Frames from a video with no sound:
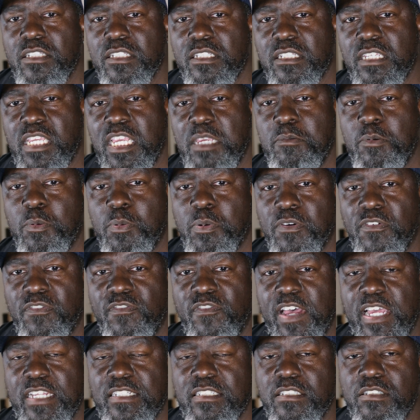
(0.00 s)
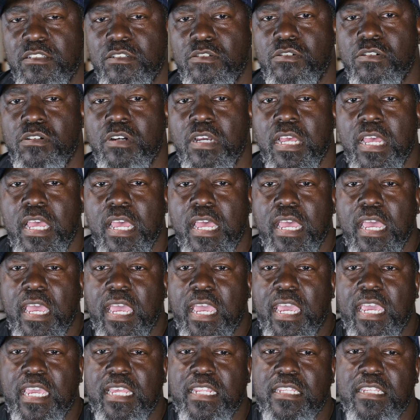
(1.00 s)
Keep it professional.
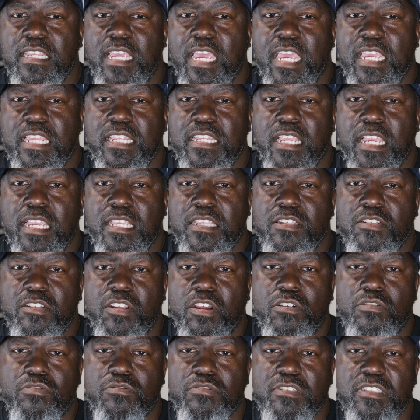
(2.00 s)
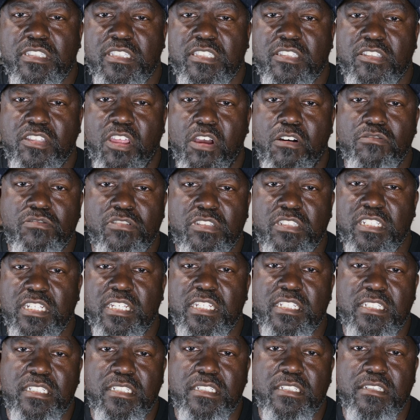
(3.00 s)
And you know, don't
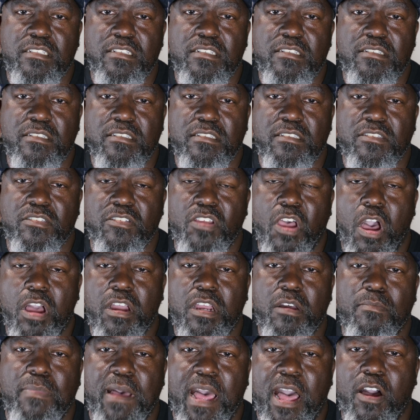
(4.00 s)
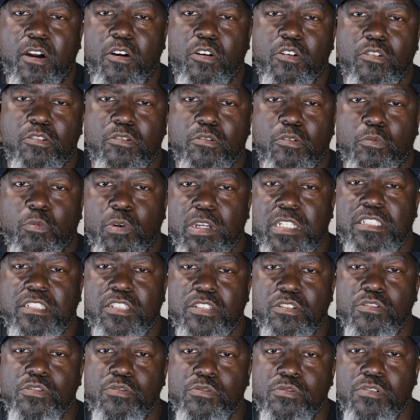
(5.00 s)
just talk about what
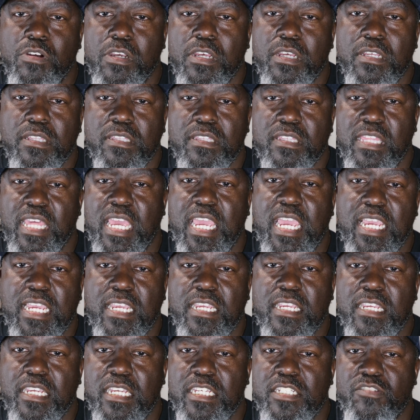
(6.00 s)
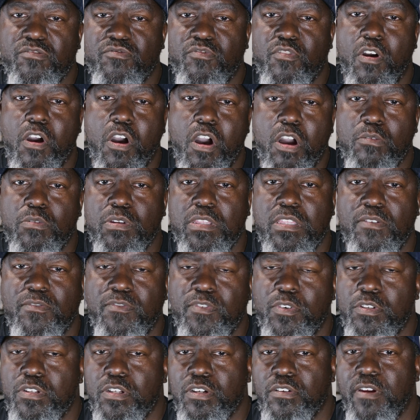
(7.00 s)
you think is wrong with the
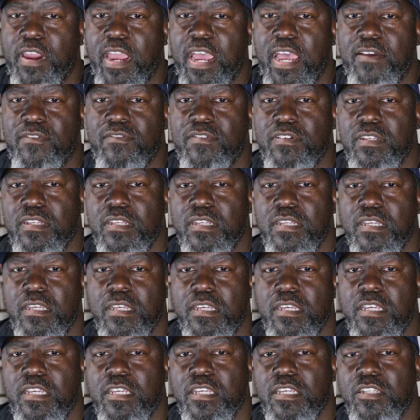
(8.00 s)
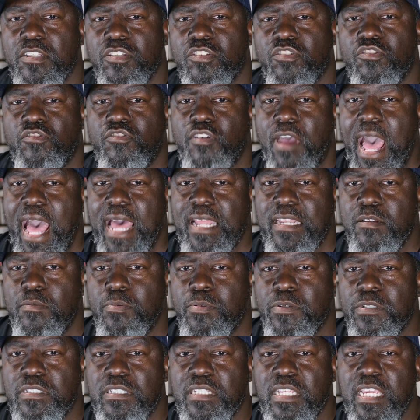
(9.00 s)
photograph. Try to
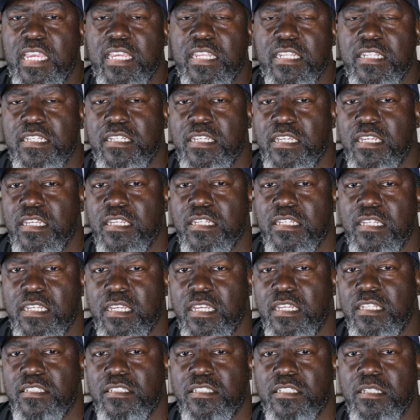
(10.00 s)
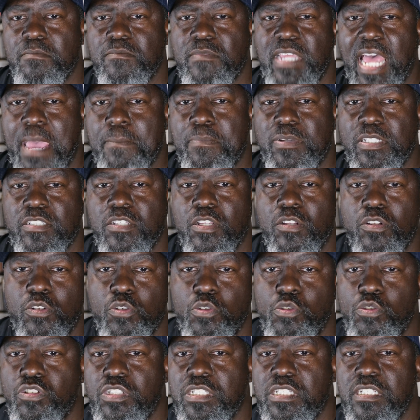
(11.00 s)
present some type of
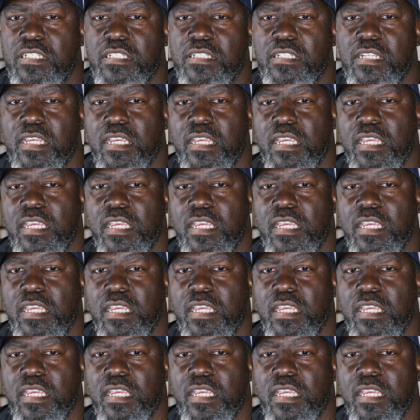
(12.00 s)
solution.